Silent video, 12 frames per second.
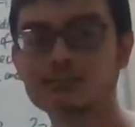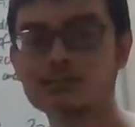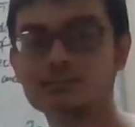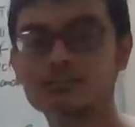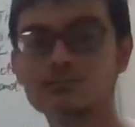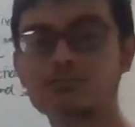
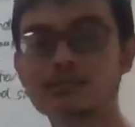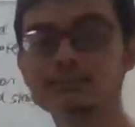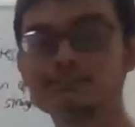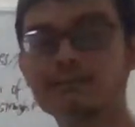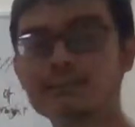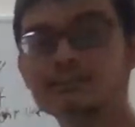you must
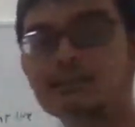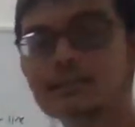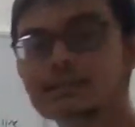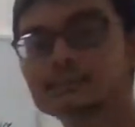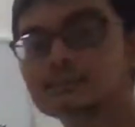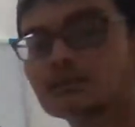
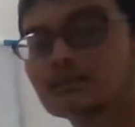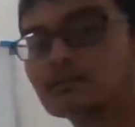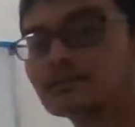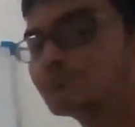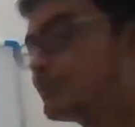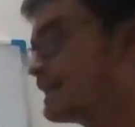recognize
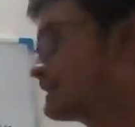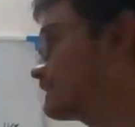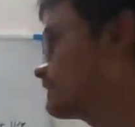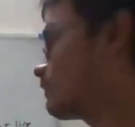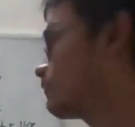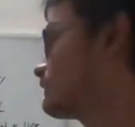the
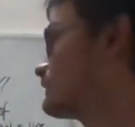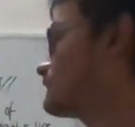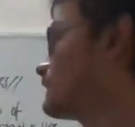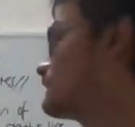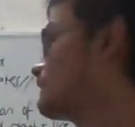pattern of the shaded